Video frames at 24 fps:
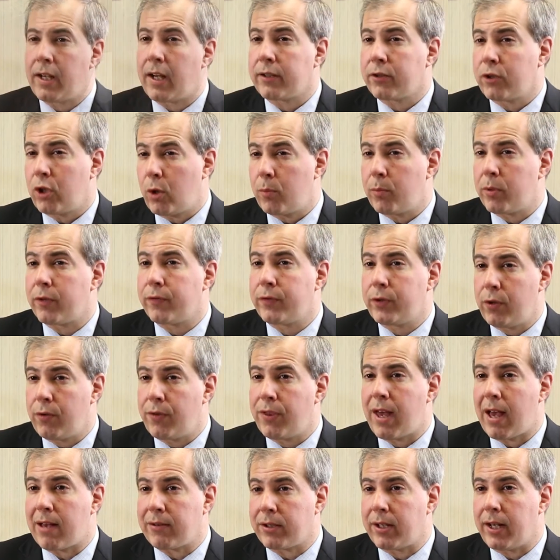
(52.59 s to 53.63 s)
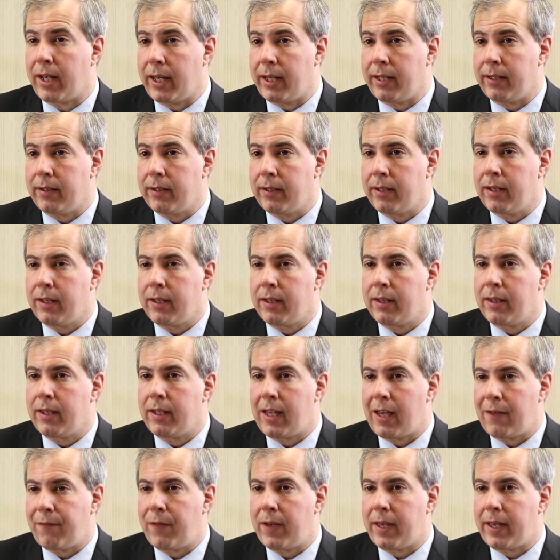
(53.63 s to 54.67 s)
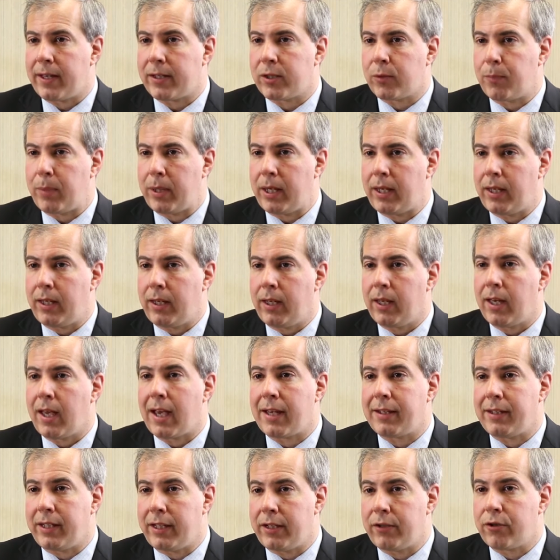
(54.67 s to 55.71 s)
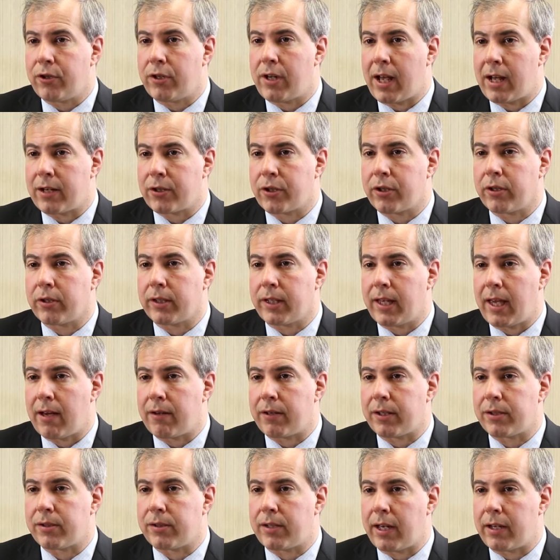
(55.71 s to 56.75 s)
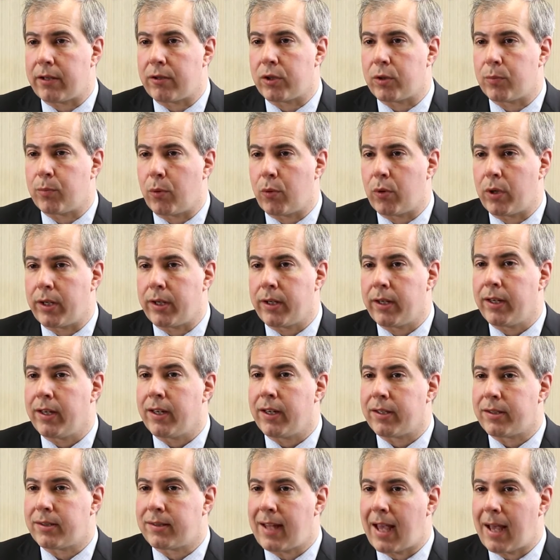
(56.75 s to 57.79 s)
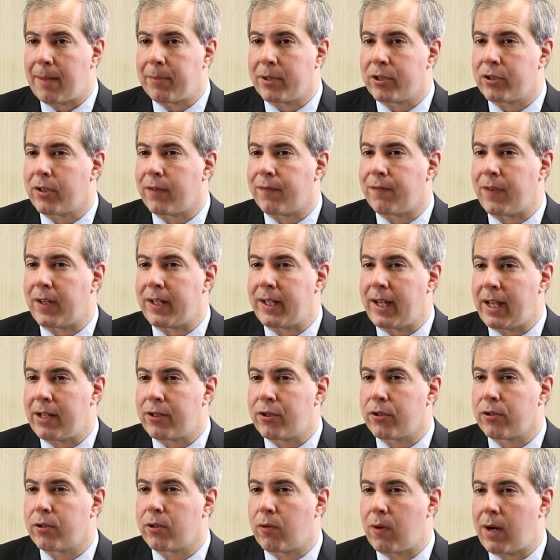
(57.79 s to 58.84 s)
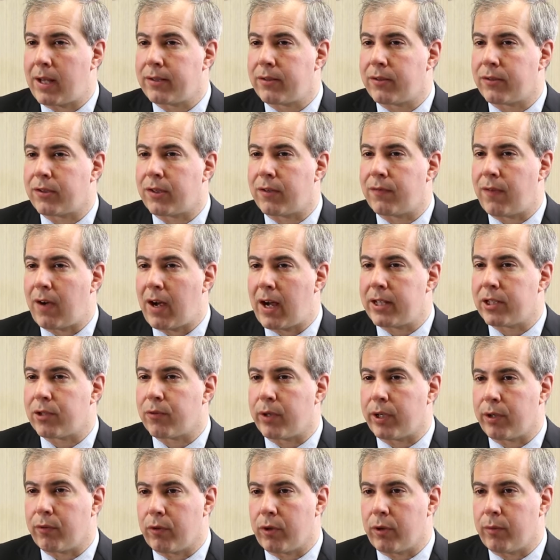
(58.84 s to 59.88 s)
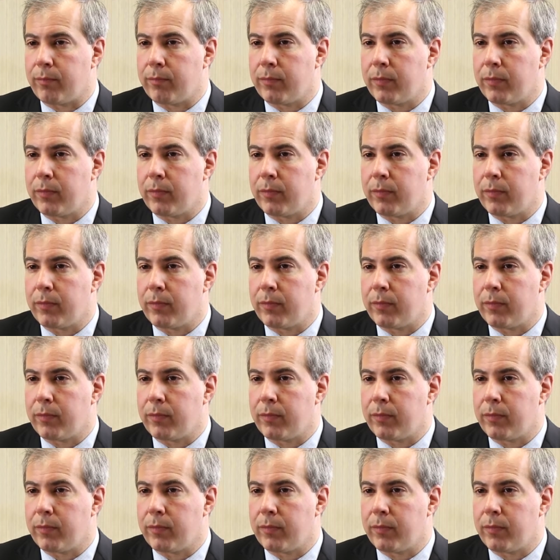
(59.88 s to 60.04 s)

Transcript: October of 2008, the FASB and the International Accounting Standards Board established a Financial Crisis Advisory Group,